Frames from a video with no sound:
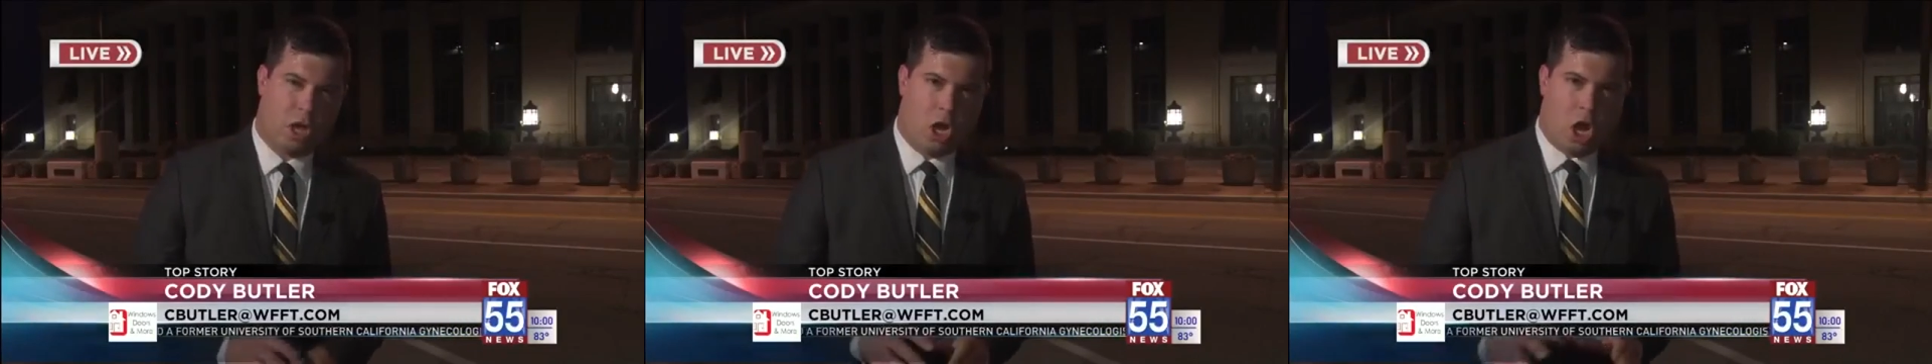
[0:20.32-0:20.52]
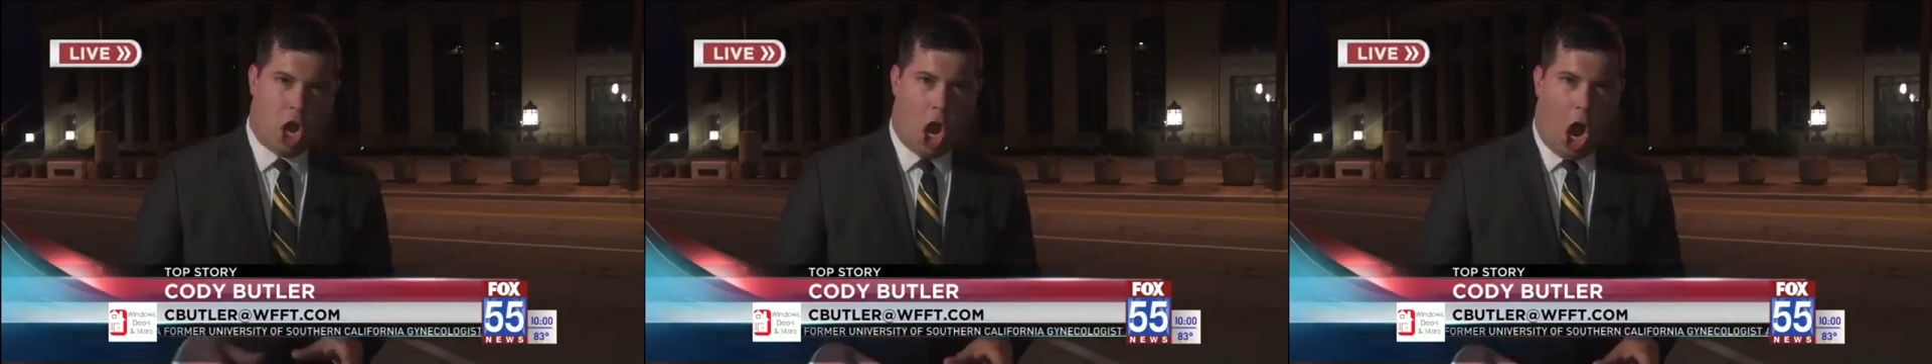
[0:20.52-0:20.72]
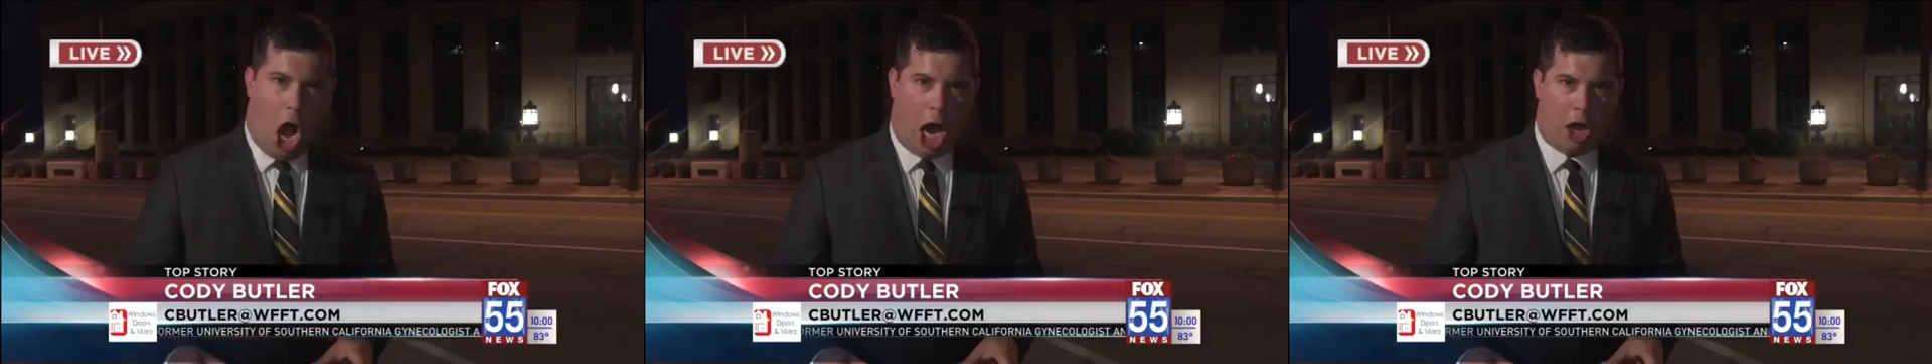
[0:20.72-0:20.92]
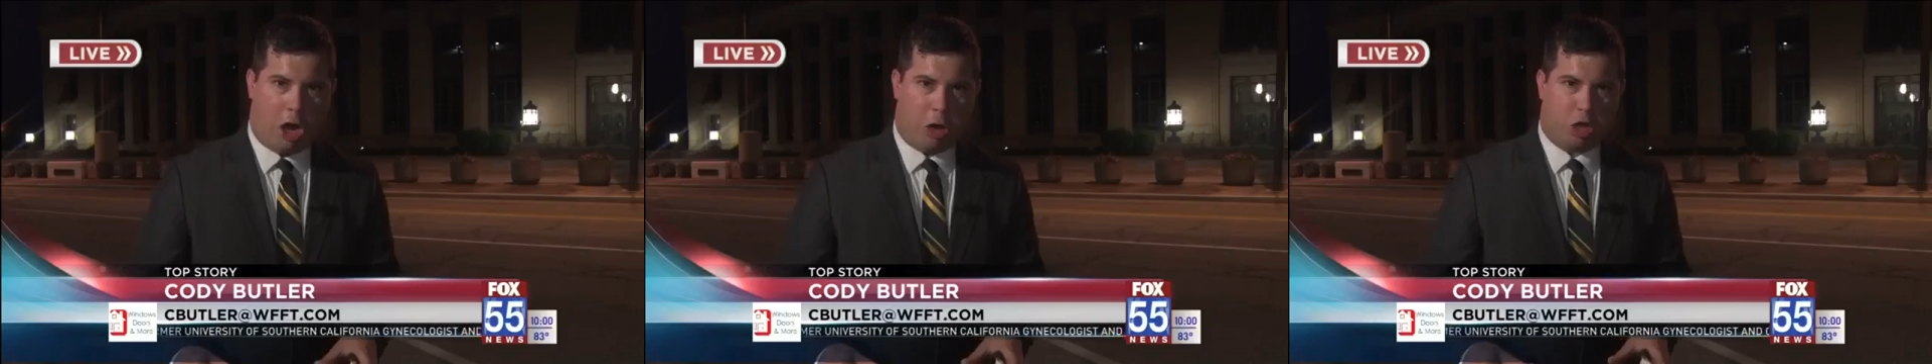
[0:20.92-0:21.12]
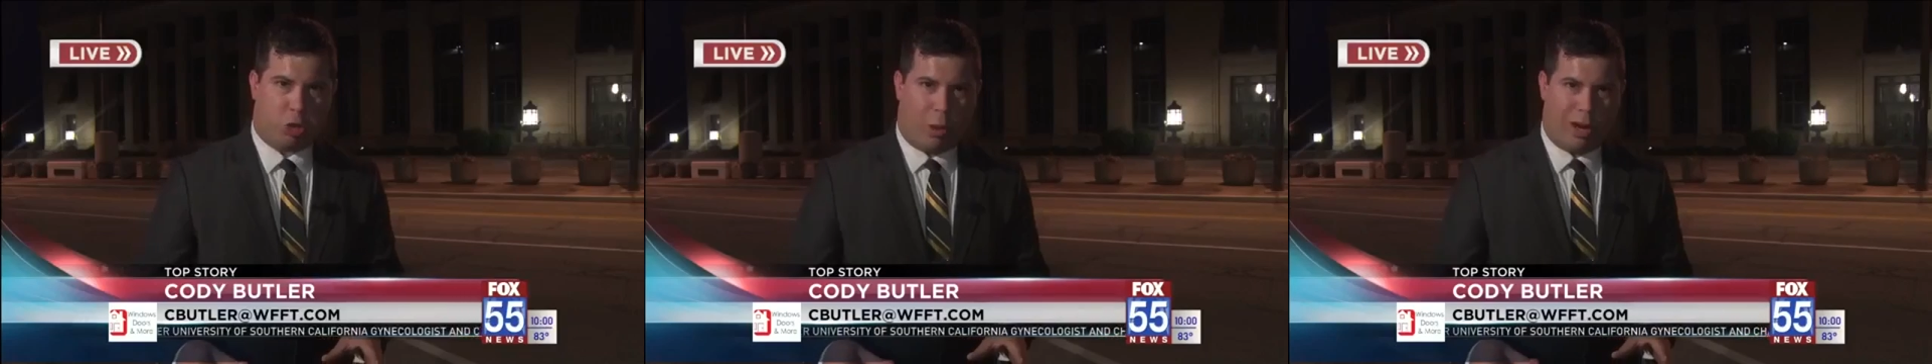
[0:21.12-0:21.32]

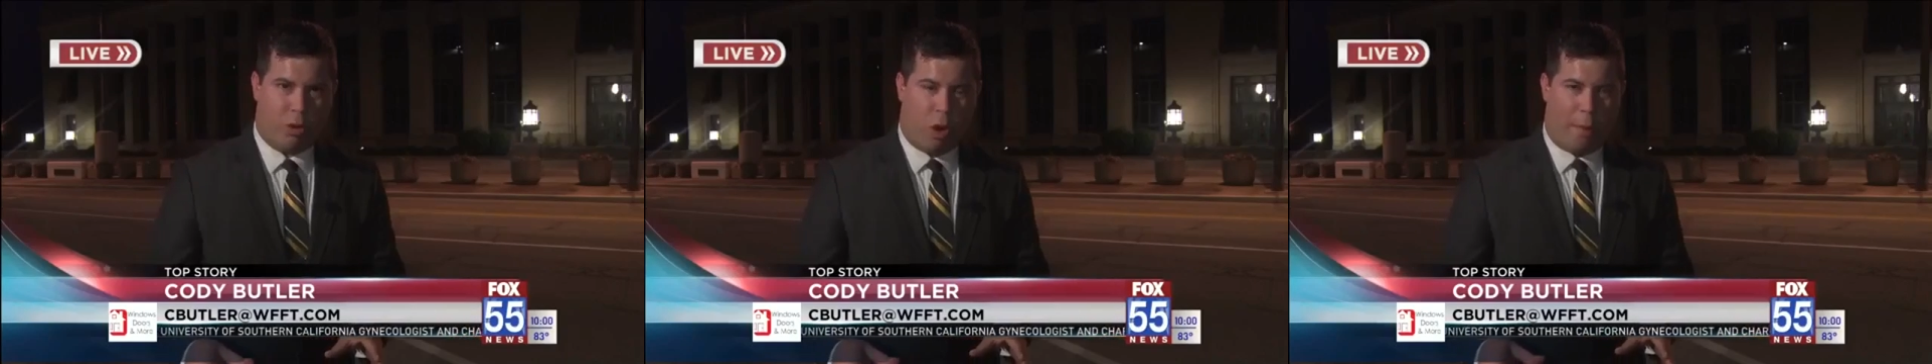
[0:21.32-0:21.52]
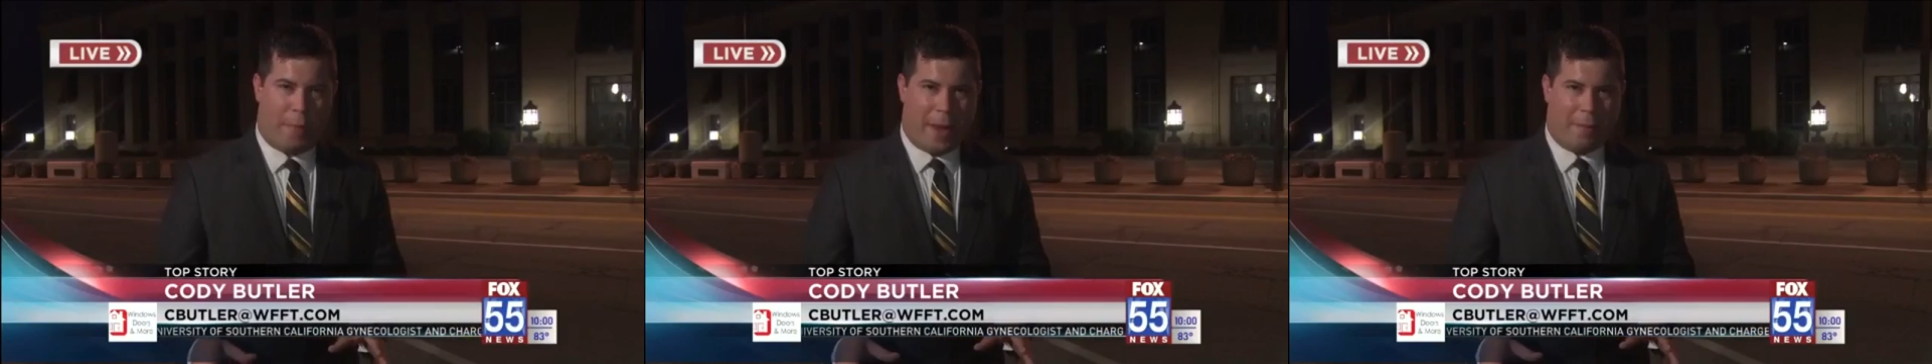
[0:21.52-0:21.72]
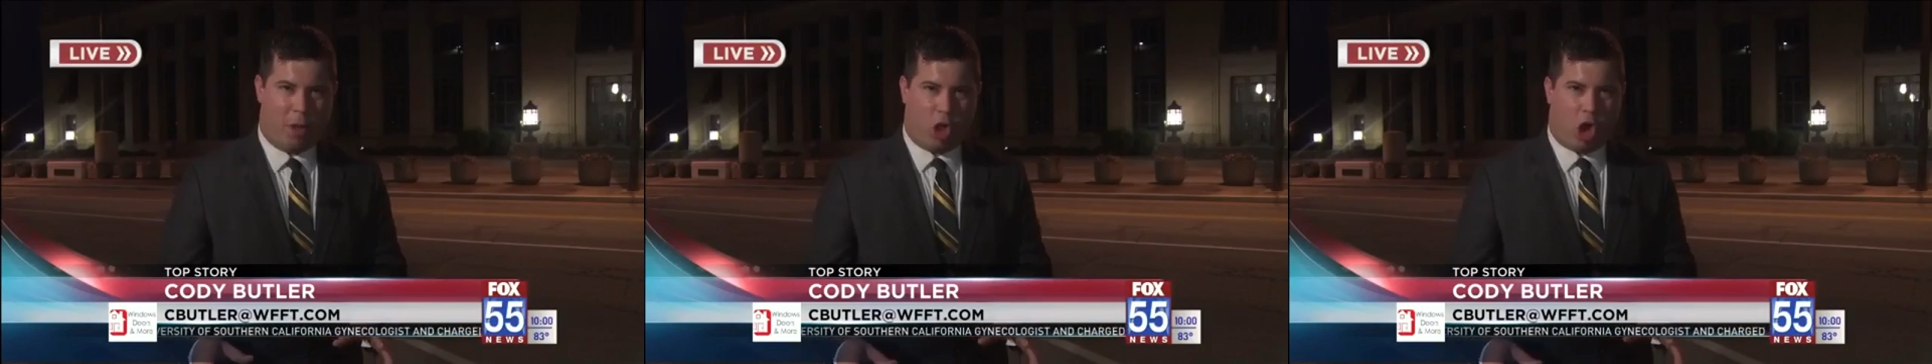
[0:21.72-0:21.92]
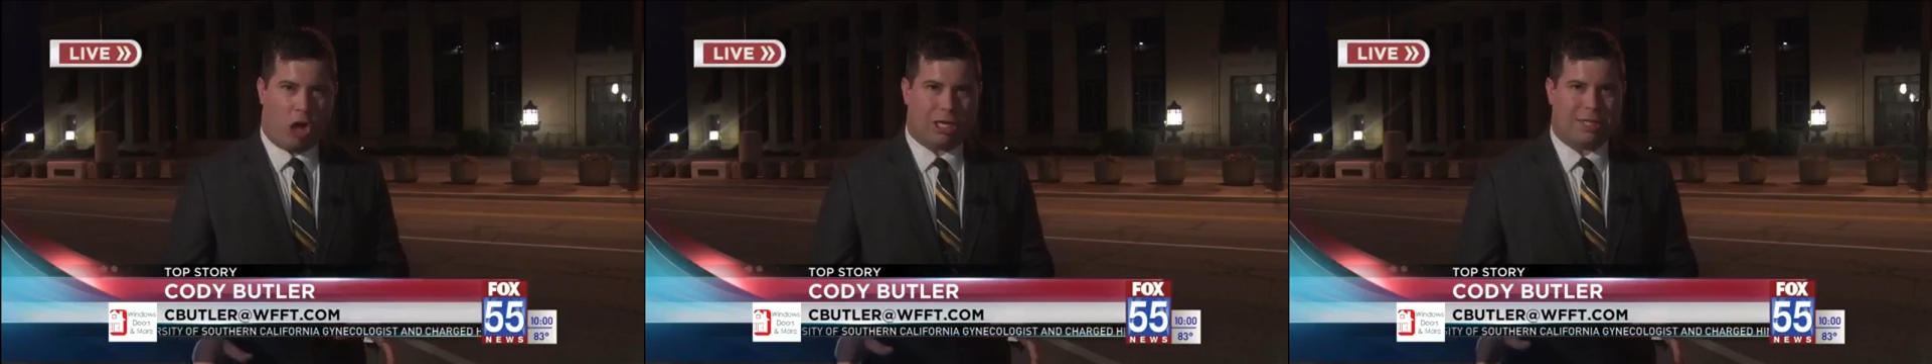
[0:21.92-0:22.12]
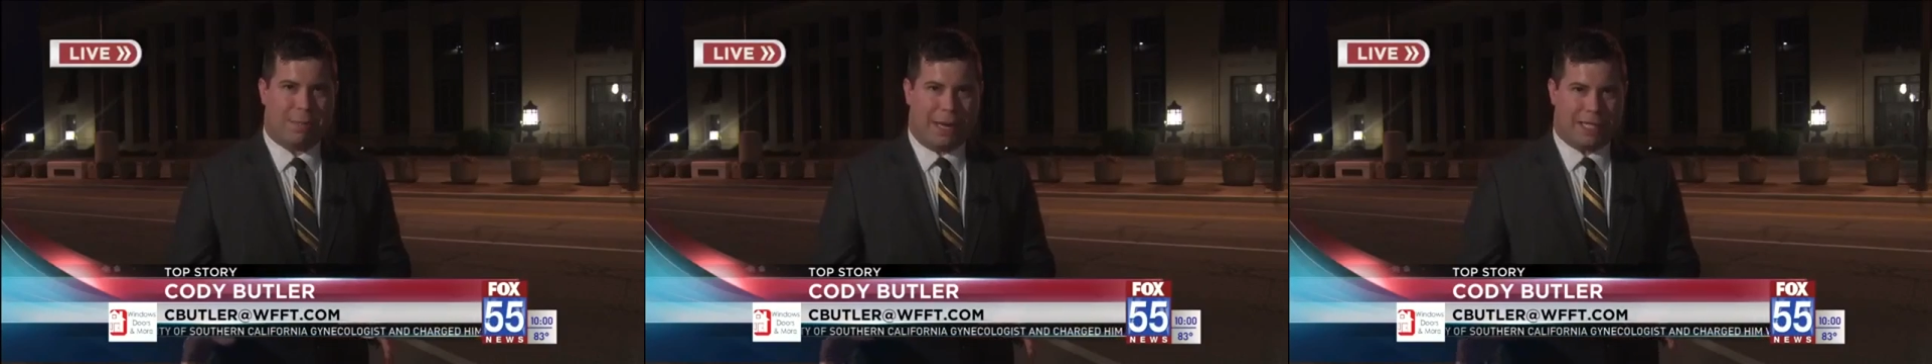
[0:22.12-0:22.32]
Hunter, 21 people are
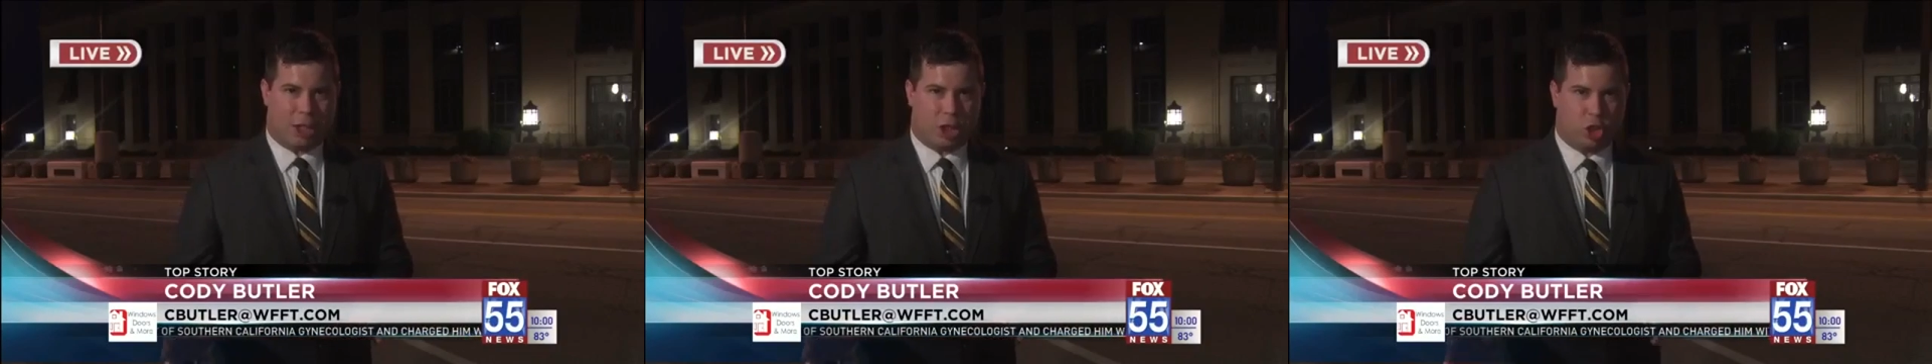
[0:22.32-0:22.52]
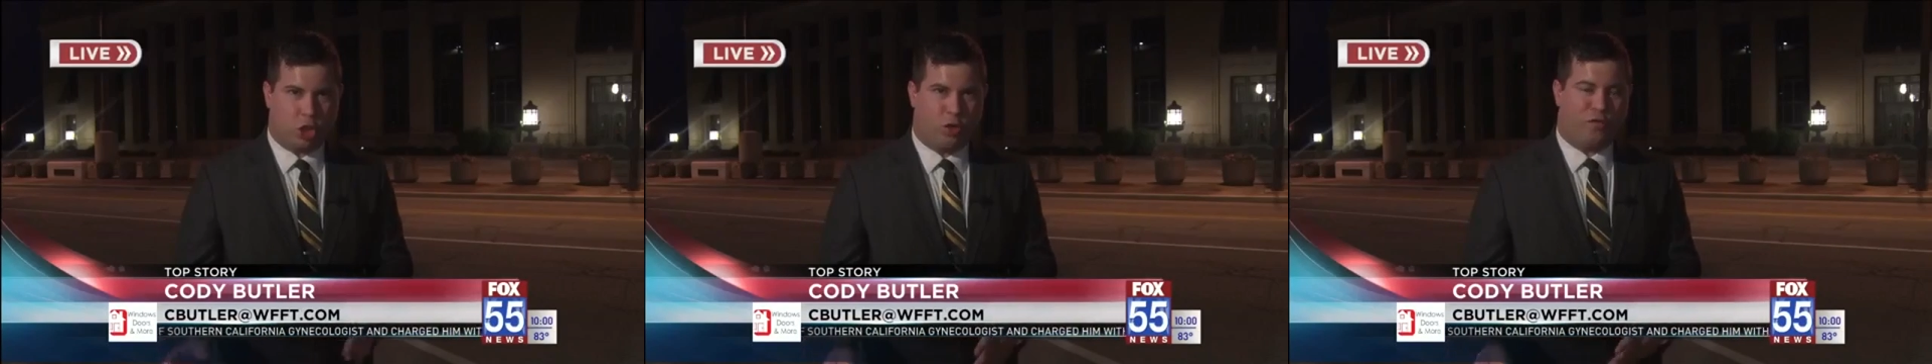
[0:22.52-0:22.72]
expected to